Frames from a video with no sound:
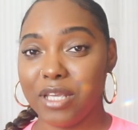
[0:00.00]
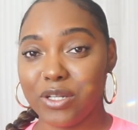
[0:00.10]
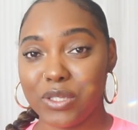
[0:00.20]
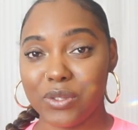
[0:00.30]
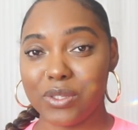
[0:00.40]

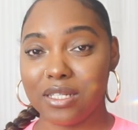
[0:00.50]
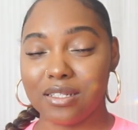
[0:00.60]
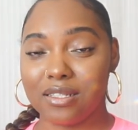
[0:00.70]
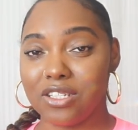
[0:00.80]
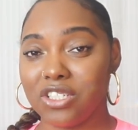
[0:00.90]
introducing
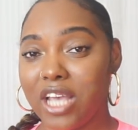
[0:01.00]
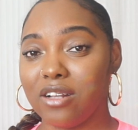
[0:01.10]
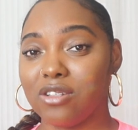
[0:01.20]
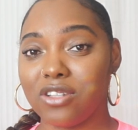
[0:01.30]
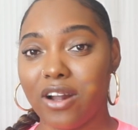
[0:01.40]
to this
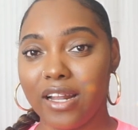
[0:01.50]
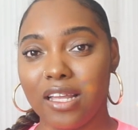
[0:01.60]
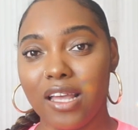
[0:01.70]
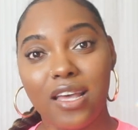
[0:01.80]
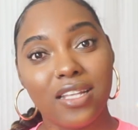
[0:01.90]
channel
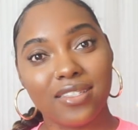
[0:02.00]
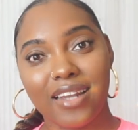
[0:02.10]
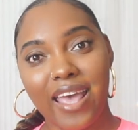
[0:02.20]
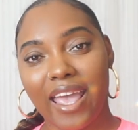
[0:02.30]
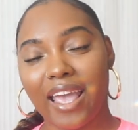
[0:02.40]
starting
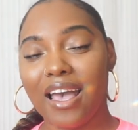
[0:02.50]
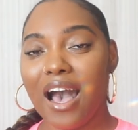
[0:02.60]
today.